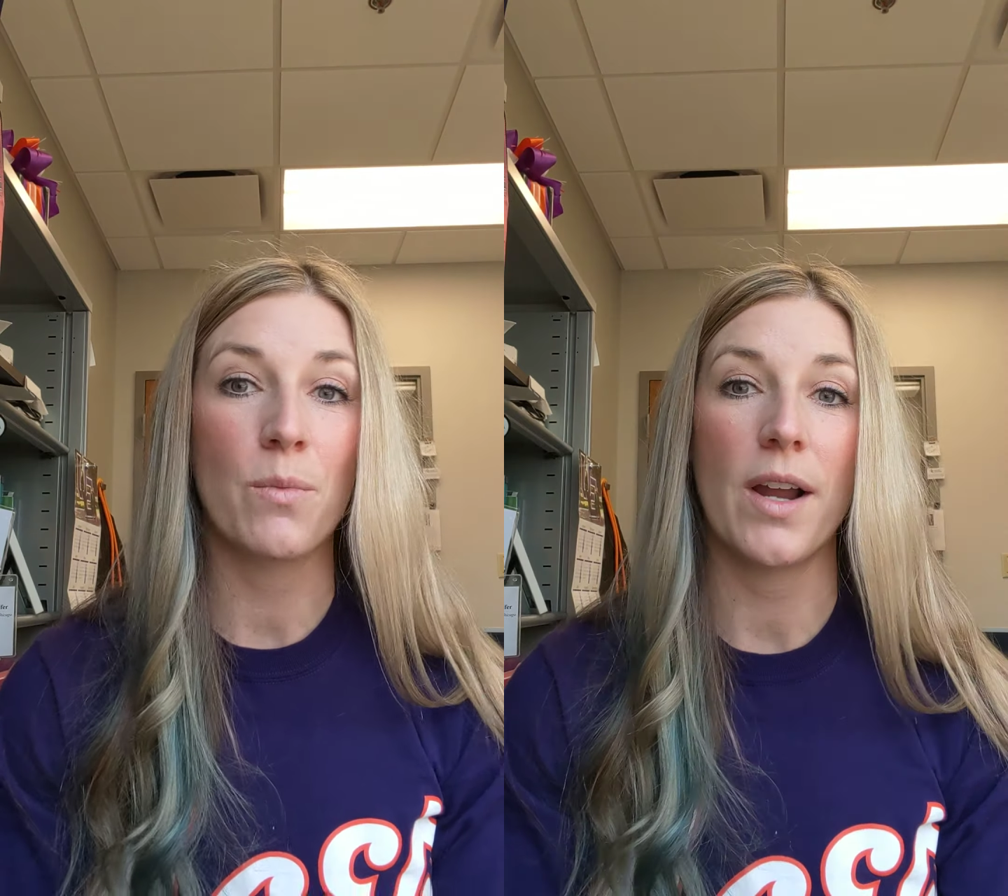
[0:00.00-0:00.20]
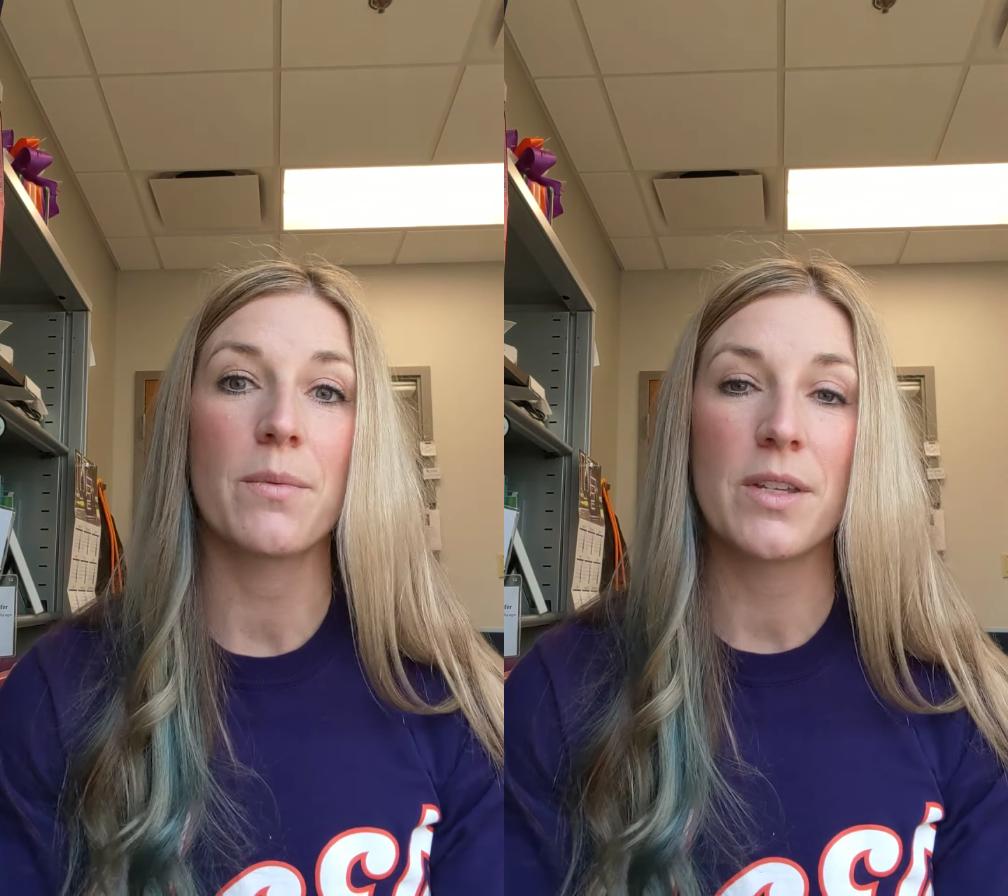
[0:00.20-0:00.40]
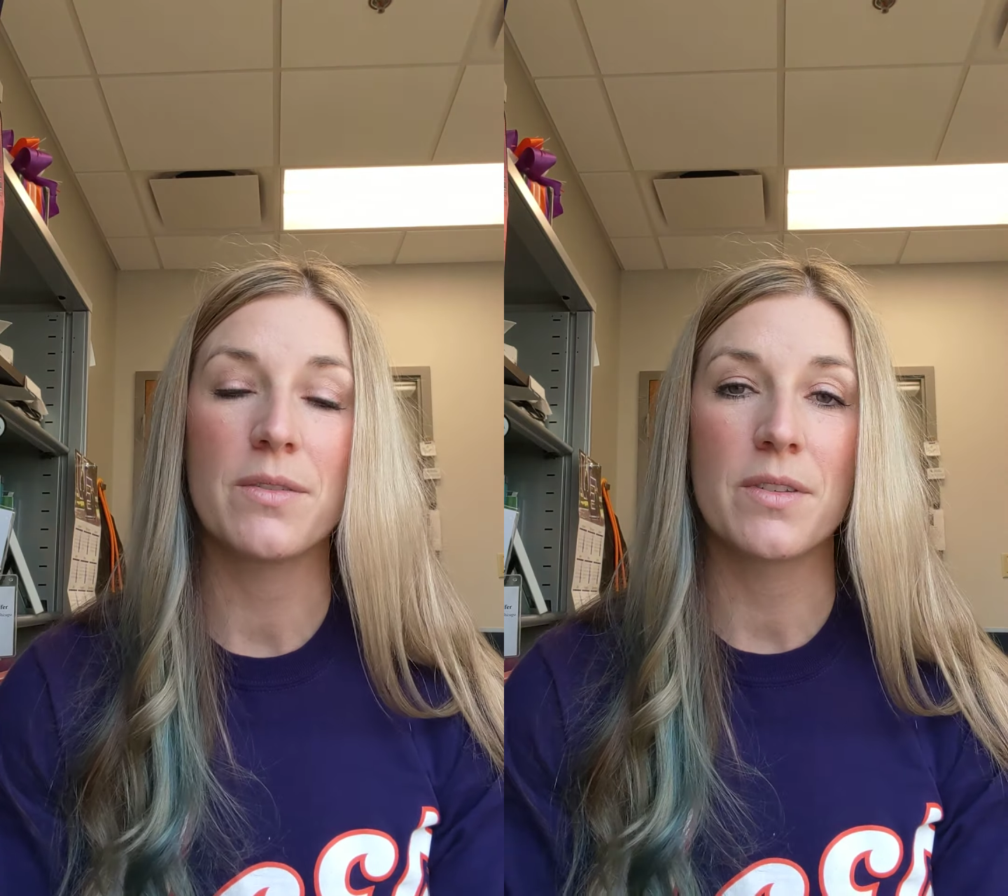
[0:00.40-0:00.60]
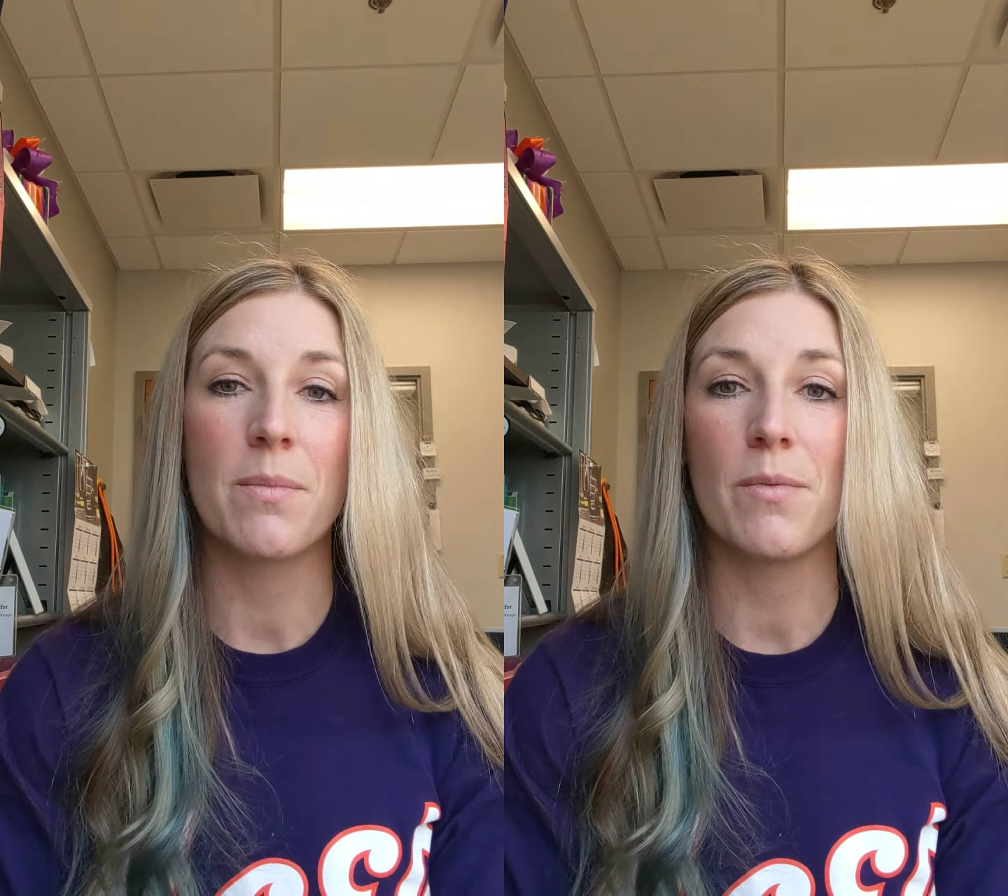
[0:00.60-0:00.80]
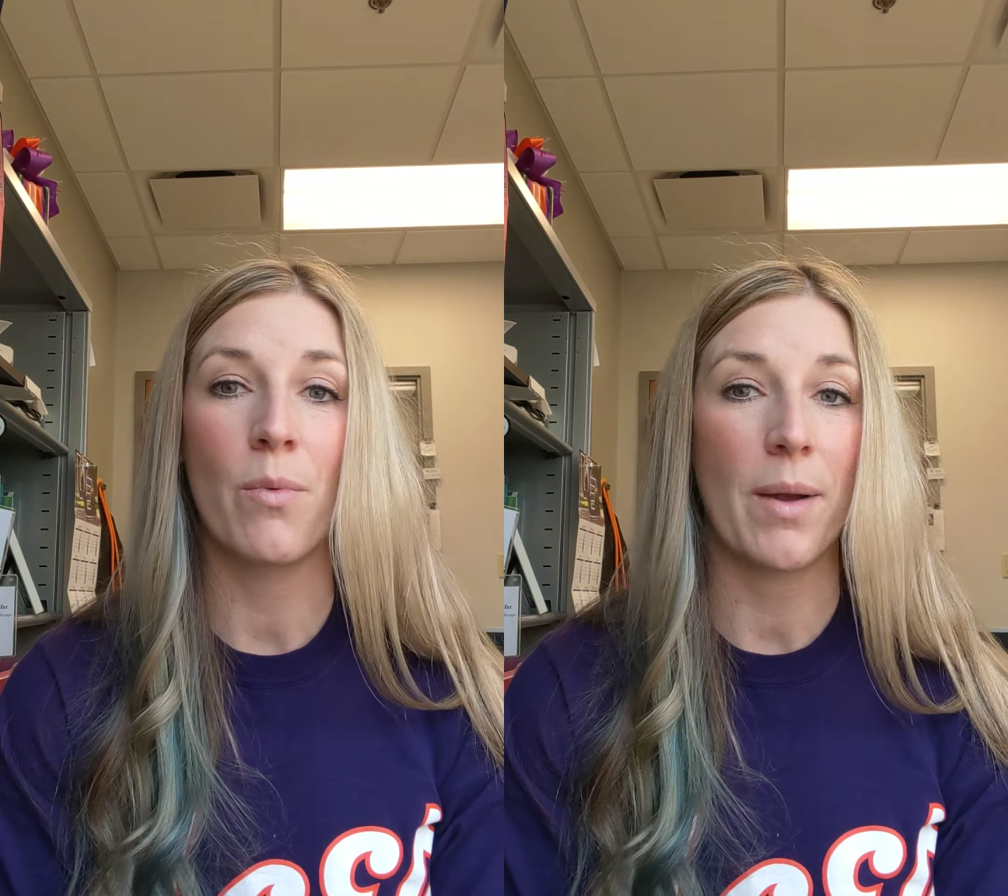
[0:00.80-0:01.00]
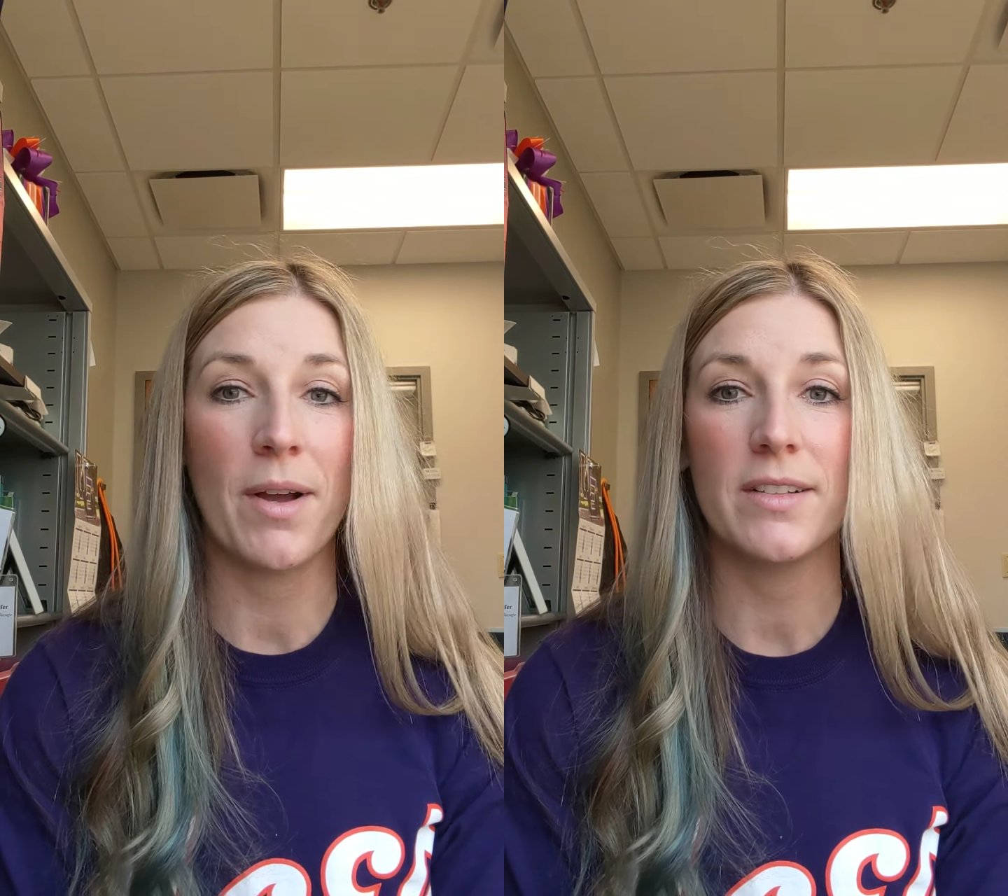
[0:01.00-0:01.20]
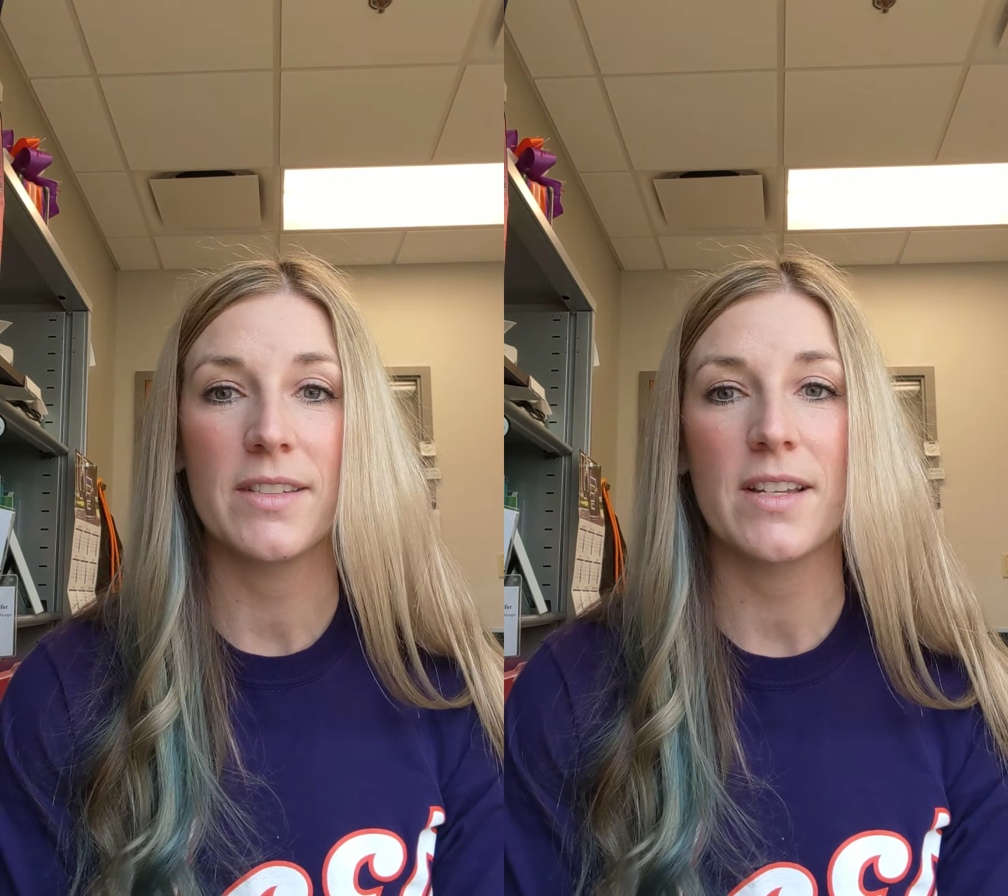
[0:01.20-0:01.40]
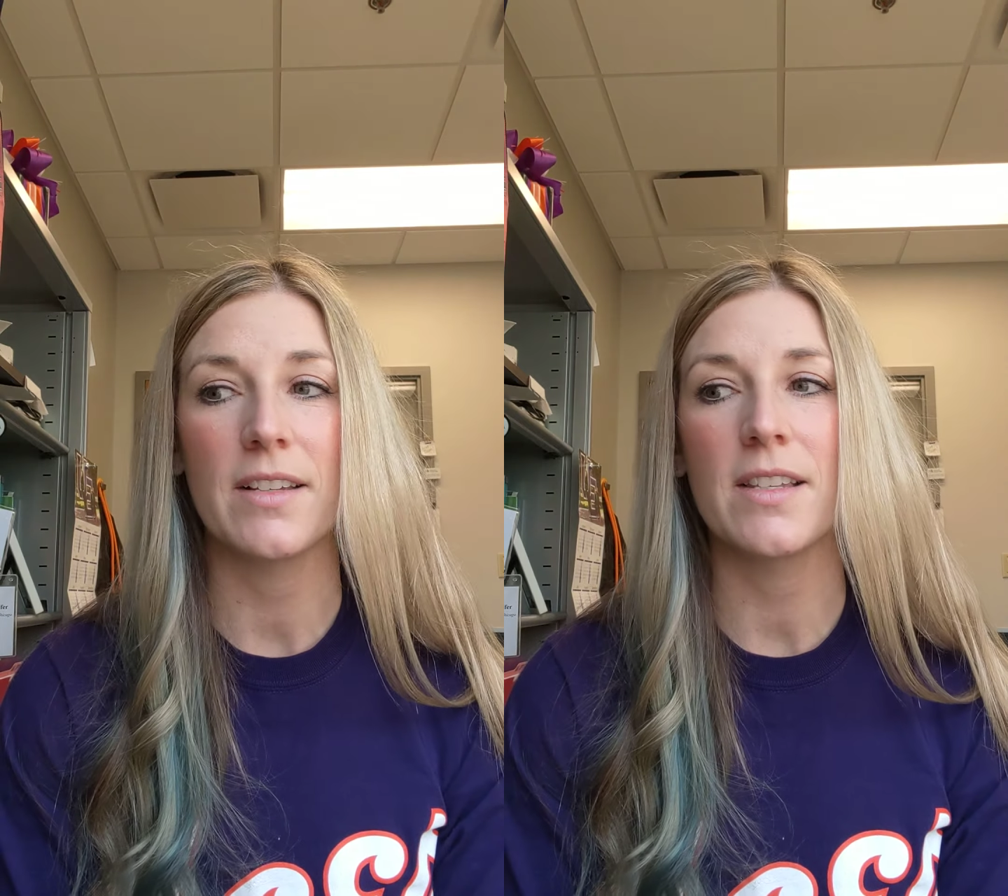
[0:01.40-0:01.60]
and why do we use the Y
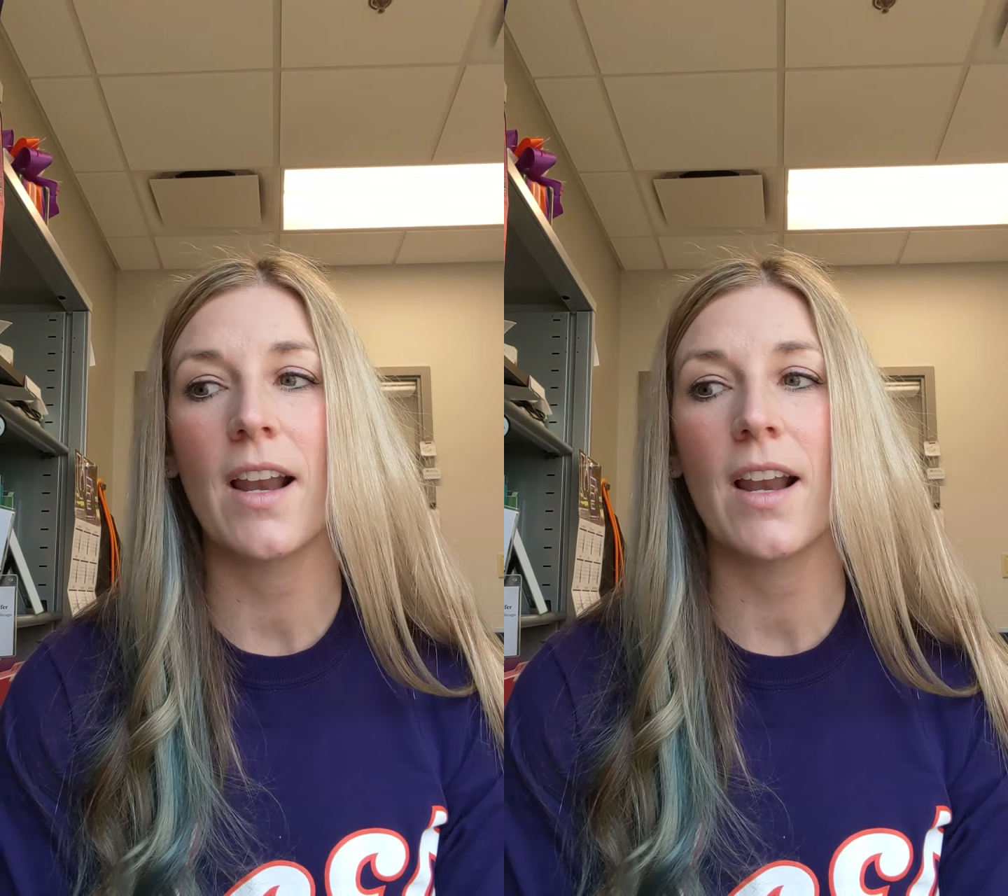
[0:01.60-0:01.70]
balance test?